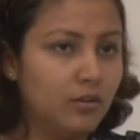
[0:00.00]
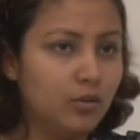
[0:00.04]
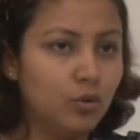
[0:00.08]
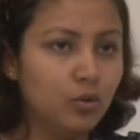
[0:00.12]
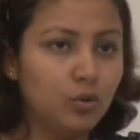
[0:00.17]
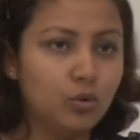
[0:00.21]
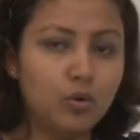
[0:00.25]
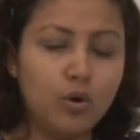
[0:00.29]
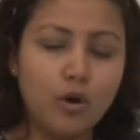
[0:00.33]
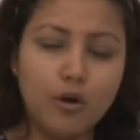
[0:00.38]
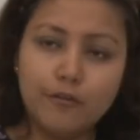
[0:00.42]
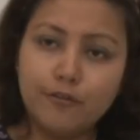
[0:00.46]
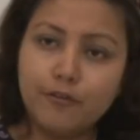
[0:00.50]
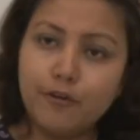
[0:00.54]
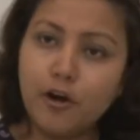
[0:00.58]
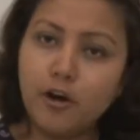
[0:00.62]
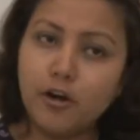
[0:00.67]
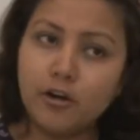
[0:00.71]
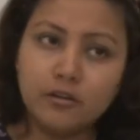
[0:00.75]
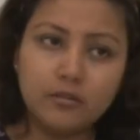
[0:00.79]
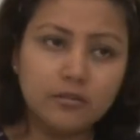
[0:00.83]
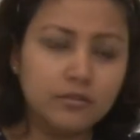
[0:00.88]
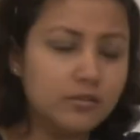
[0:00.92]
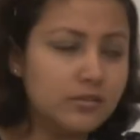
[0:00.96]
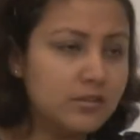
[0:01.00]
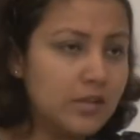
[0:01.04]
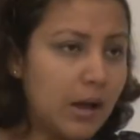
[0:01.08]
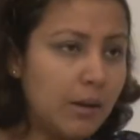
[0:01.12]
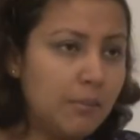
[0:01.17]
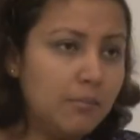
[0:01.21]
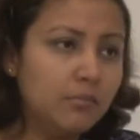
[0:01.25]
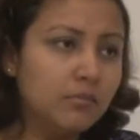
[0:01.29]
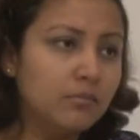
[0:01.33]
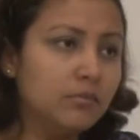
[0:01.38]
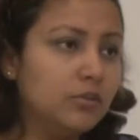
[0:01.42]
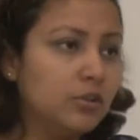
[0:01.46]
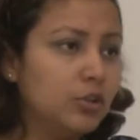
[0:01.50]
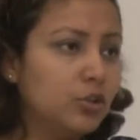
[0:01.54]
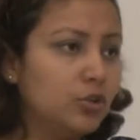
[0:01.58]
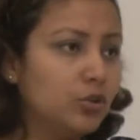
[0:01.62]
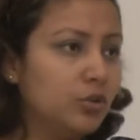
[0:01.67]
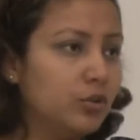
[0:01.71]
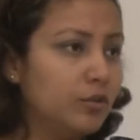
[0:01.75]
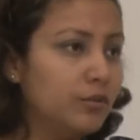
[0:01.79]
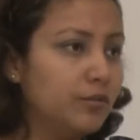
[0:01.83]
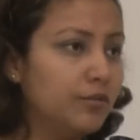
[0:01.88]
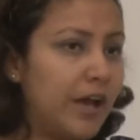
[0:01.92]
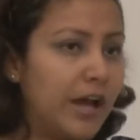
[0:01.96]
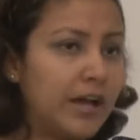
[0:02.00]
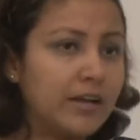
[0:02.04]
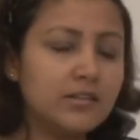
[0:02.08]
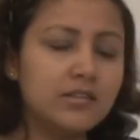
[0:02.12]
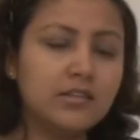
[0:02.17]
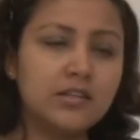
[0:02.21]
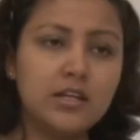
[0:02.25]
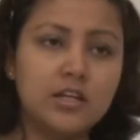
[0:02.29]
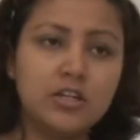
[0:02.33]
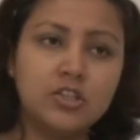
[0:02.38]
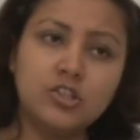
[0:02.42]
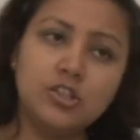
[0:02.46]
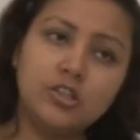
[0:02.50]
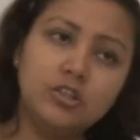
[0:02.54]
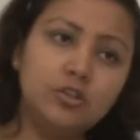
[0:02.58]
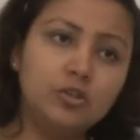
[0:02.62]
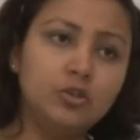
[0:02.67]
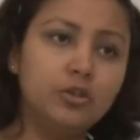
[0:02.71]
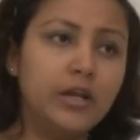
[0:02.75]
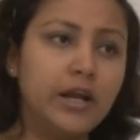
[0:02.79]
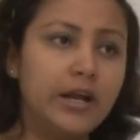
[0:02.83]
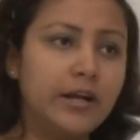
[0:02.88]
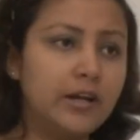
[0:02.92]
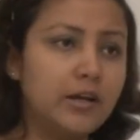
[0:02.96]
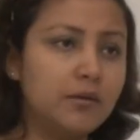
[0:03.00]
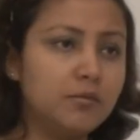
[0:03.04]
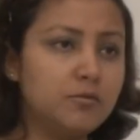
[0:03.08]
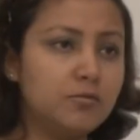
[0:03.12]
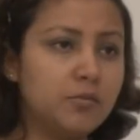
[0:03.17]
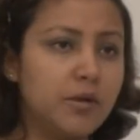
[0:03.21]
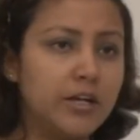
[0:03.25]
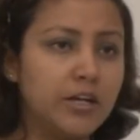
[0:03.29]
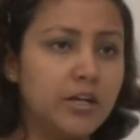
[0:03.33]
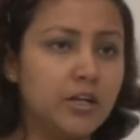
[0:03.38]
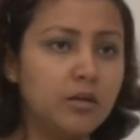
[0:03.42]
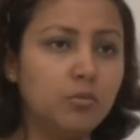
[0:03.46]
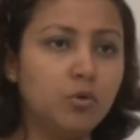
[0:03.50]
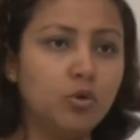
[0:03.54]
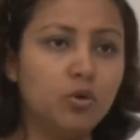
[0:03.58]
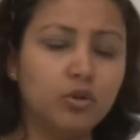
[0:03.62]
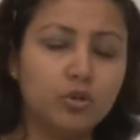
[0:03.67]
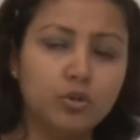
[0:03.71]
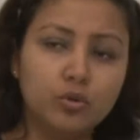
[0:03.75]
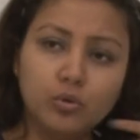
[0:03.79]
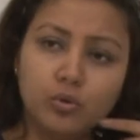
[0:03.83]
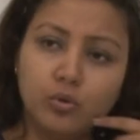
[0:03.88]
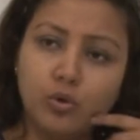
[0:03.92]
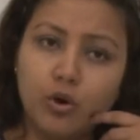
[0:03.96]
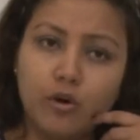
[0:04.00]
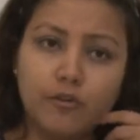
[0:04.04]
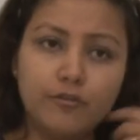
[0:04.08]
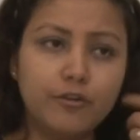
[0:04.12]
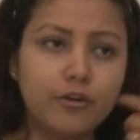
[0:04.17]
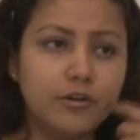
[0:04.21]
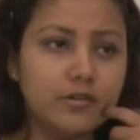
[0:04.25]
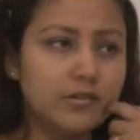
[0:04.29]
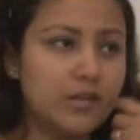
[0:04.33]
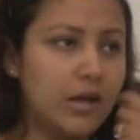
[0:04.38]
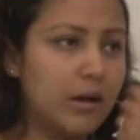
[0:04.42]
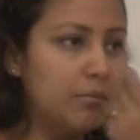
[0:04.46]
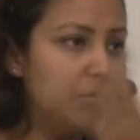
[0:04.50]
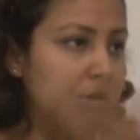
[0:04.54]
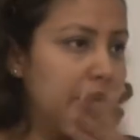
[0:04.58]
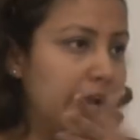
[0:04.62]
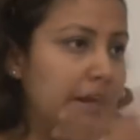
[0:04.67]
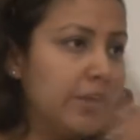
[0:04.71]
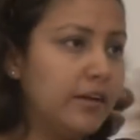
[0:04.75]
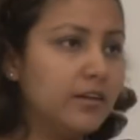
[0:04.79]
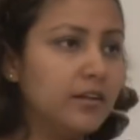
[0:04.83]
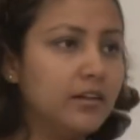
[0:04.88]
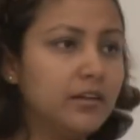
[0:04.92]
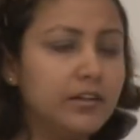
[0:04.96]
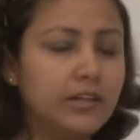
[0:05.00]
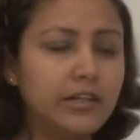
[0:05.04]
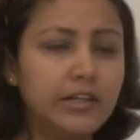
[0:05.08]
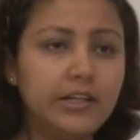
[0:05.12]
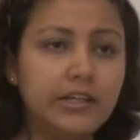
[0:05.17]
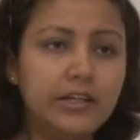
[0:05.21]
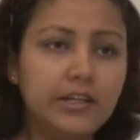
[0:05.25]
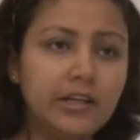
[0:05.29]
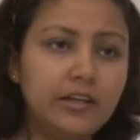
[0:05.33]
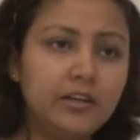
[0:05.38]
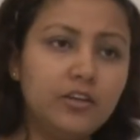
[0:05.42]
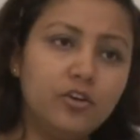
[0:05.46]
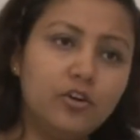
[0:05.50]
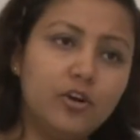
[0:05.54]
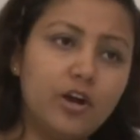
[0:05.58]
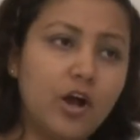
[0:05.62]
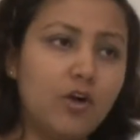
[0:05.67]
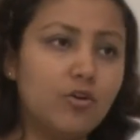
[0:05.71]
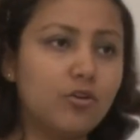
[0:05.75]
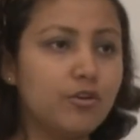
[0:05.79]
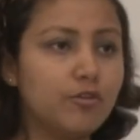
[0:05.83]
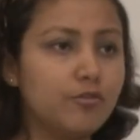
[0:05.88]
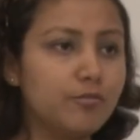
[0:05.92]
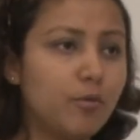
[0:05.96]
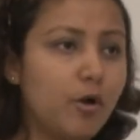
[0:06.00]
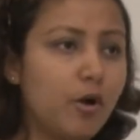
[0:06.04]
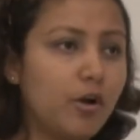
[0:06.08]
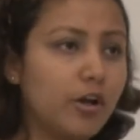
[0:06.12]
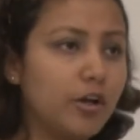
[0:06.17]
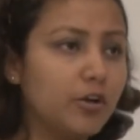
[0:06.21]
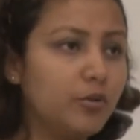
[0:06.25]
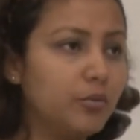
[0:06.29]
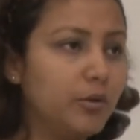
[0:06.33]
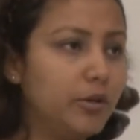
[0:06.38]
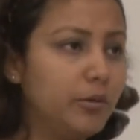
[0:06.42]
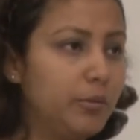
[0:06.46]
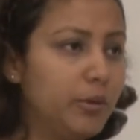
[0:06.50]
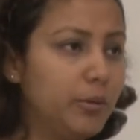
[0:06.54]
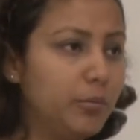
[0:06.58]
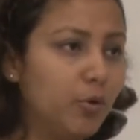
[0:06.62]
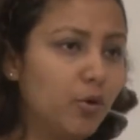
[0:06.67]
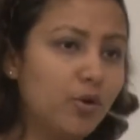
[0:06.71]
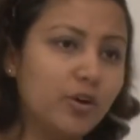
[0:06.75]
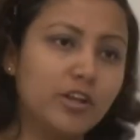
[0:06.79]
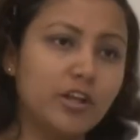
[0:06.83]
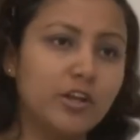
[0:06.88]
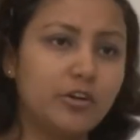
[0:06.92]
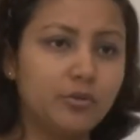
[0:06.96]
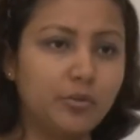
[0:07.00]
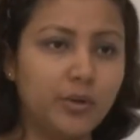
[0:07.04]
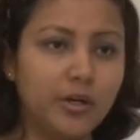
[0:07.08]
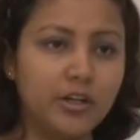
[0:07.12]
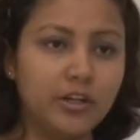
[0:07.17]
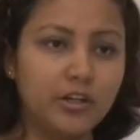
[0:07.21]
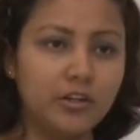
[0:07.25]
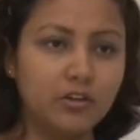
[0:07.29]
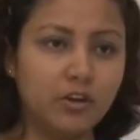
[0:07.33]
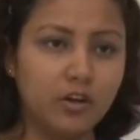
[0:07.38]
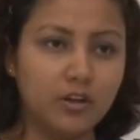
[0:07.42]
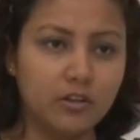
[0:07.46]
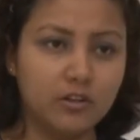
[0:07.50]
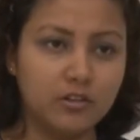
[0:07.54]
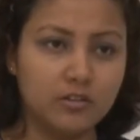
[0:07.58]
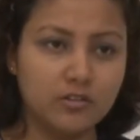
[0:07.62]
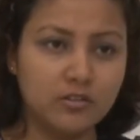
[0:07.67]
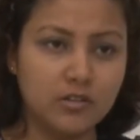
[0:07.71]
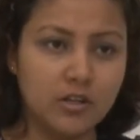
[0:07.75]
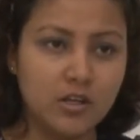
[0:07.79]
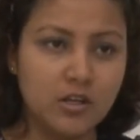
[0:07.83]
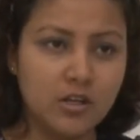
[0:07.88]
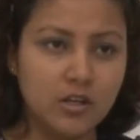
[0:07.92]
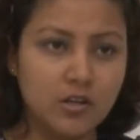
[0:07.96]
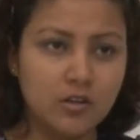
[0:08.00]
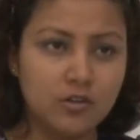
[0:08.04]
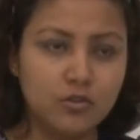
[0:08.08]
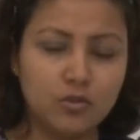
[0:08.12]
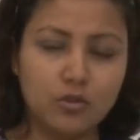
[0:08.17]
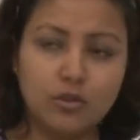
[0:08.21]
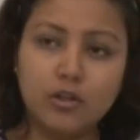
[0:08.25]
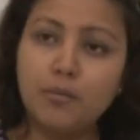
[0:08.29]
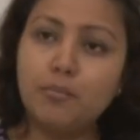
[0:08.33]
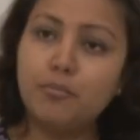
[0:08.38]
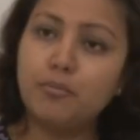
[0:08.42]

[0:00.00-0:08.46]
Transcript: You go for some you know vaccination you will end up spending more, you go for some dental cleaning your out of pocket will be more than $20. So, the